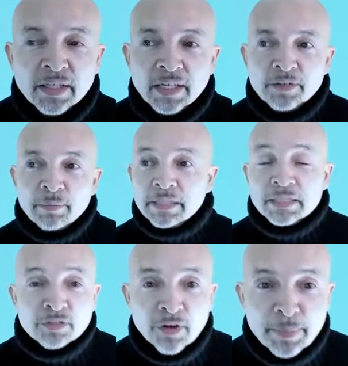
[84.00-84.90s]
uh, the
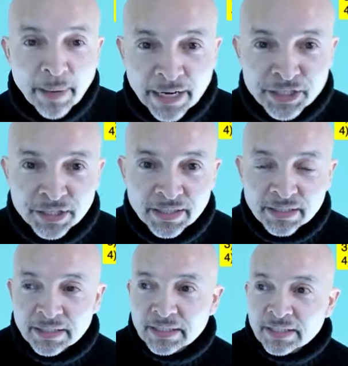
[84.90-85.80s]
message is very passionate.
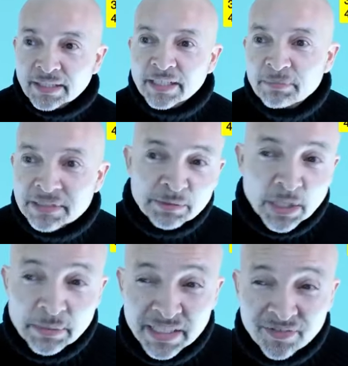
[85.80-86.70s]
Um,
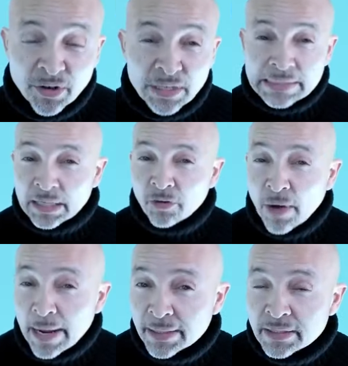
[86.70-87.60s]
sometimes it's very
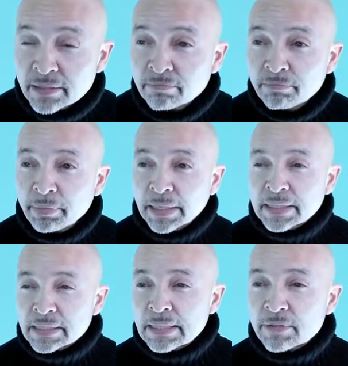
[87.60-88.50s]
direct, but at
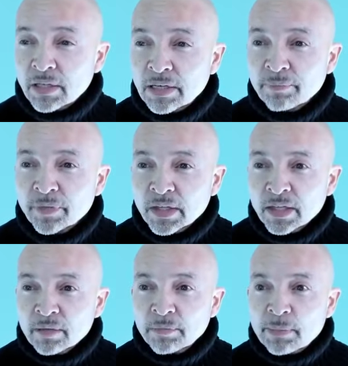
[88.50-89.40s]
the same time,
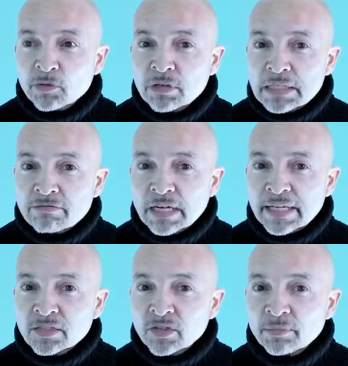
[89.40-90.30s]
people re-
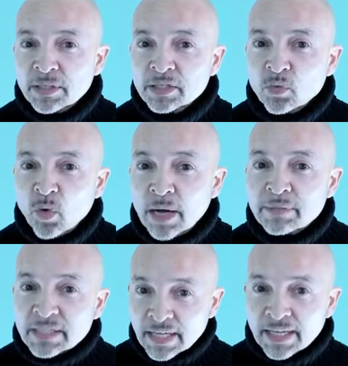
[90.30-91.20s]
relate to it because what I'm
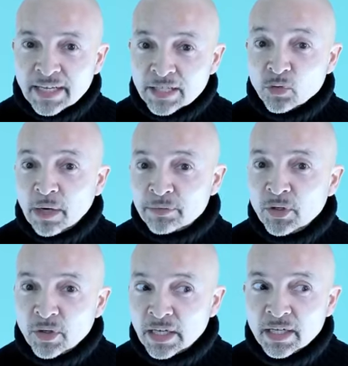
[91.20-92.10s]
saying is what I'm
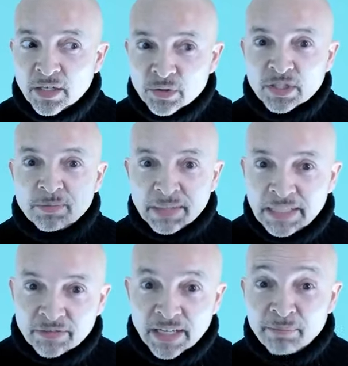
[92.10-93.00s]
doing. I also
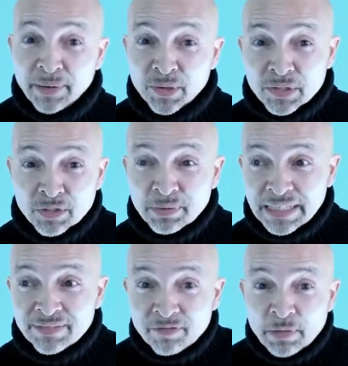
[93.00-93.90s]
believe it, but I also
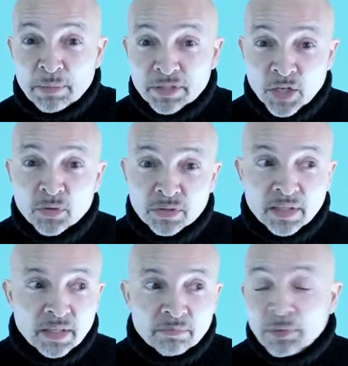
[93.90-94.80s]
believe that if people don't
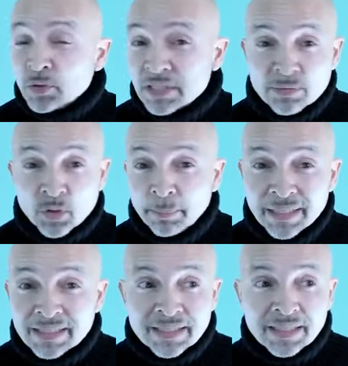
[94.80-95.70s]
build some sort of
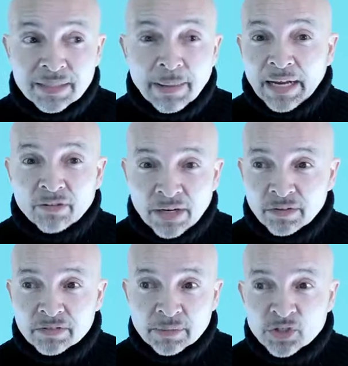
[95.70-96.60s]
business in the
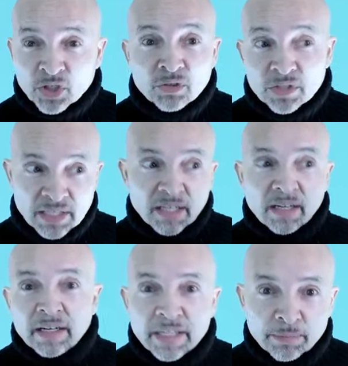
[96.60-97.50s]
background, some security,
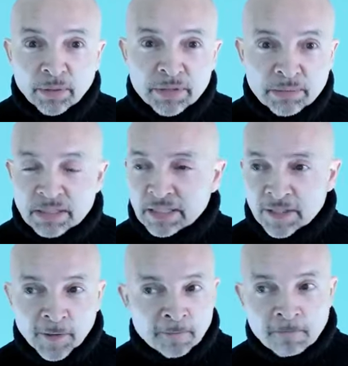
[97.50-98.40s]
i.e., a property business,